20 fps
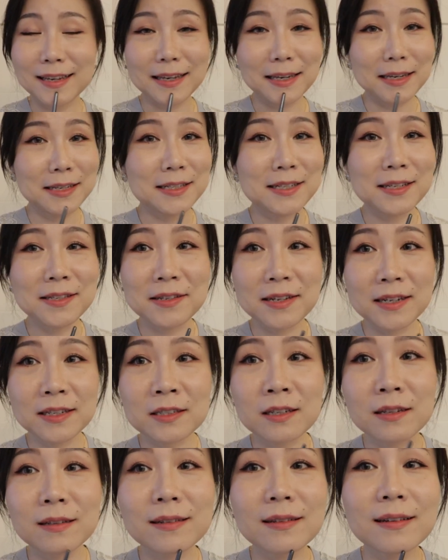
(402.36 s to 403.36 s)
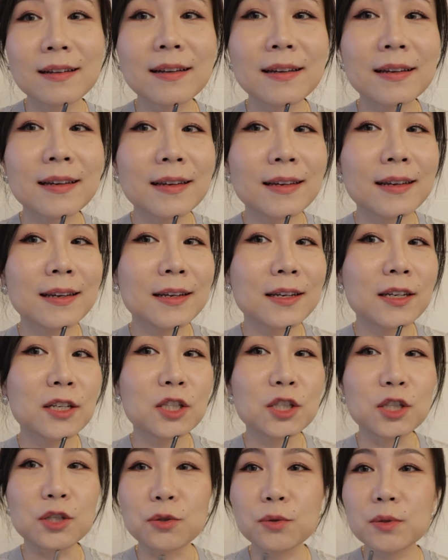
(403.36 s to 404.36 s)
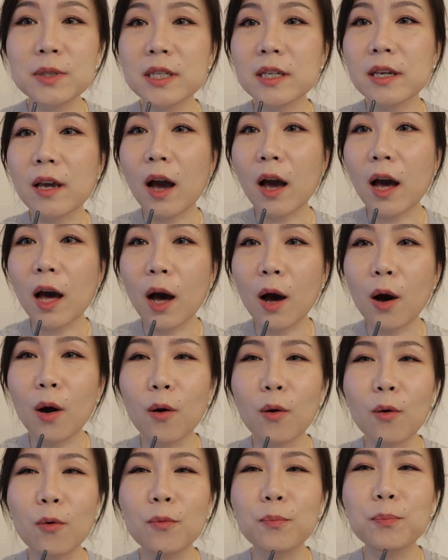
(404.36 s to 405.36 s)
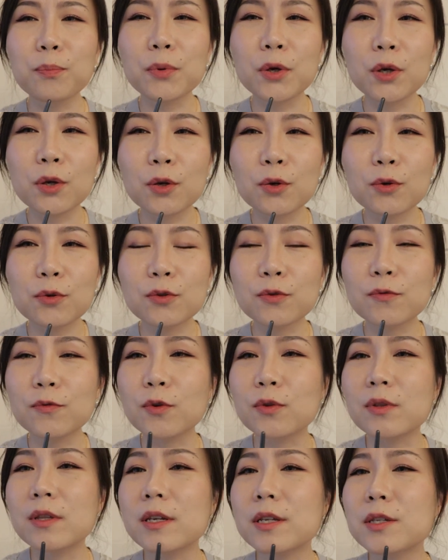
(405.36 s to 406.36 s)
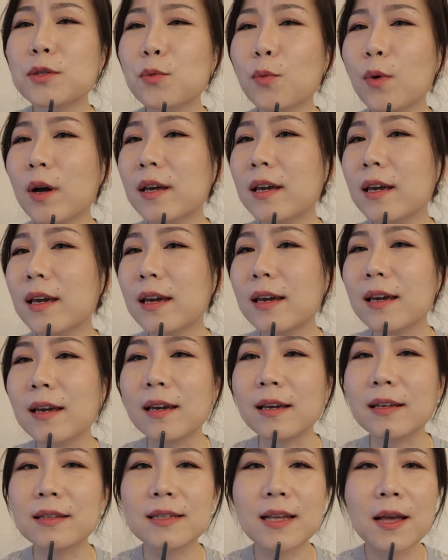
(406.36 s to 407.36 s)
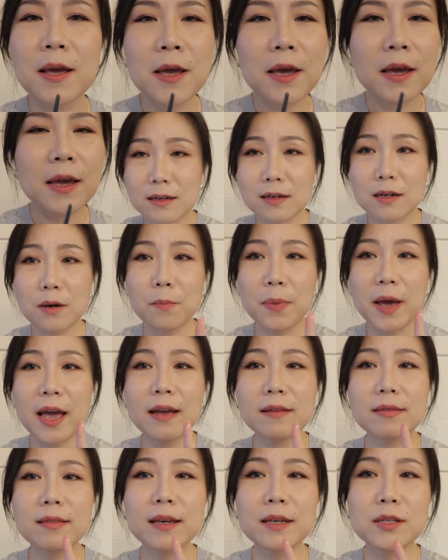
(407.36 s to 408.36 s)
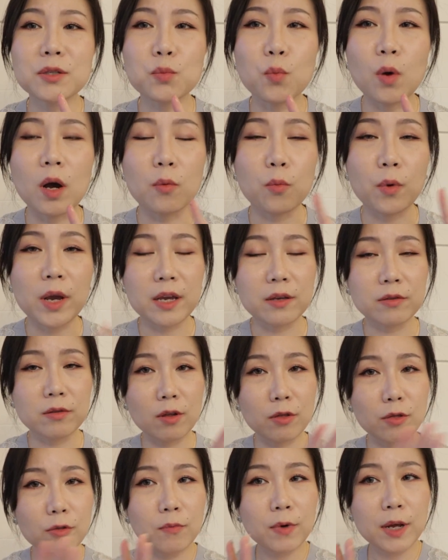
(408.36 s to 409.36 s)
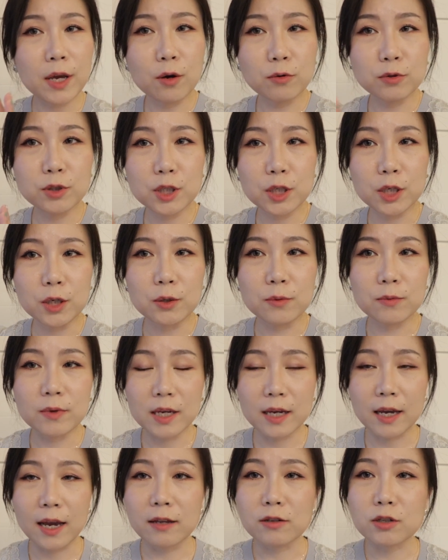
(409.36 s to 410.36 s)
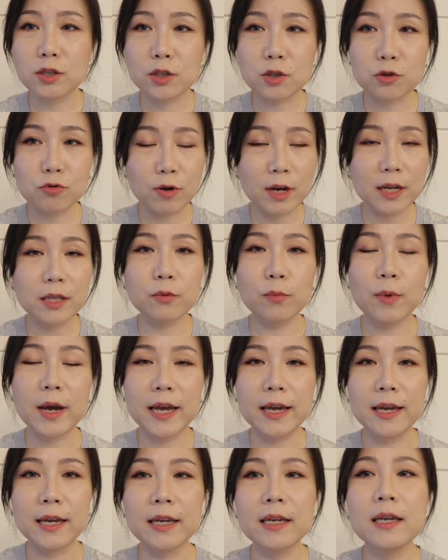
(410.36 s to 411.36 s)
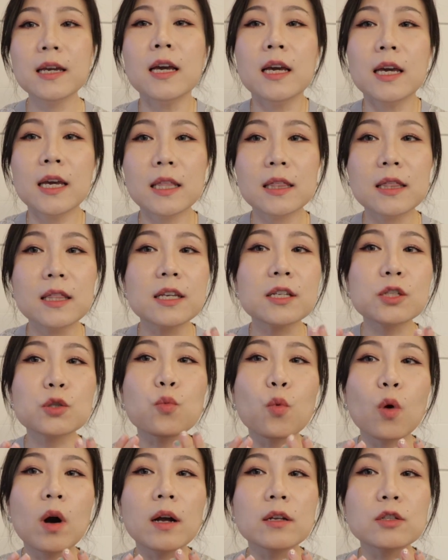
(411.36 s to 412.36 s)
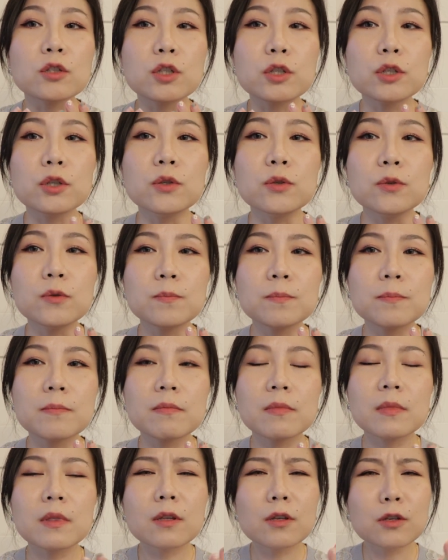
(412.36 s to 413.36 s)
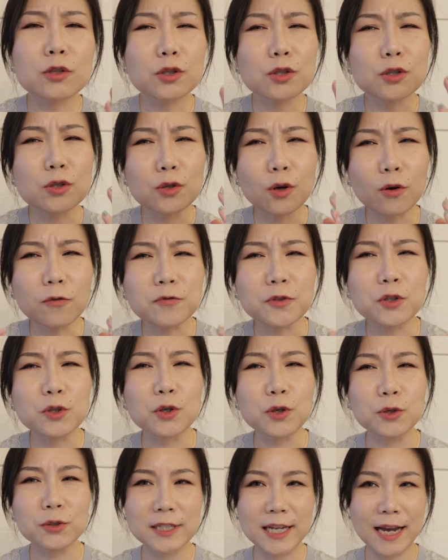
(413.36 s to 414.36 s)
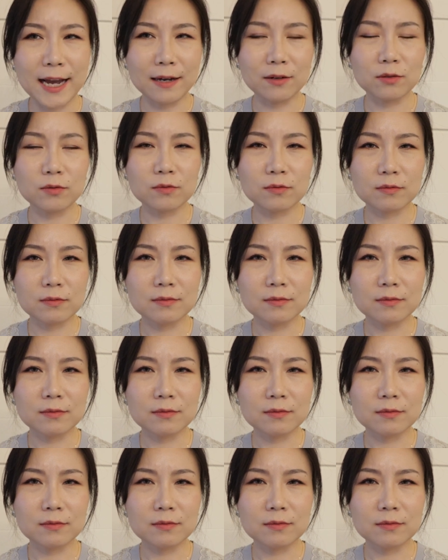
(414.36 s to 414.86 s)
Isn't it? Do you see how beautiful this one is? Compare this one with 302, you can straight away this one to soft you down.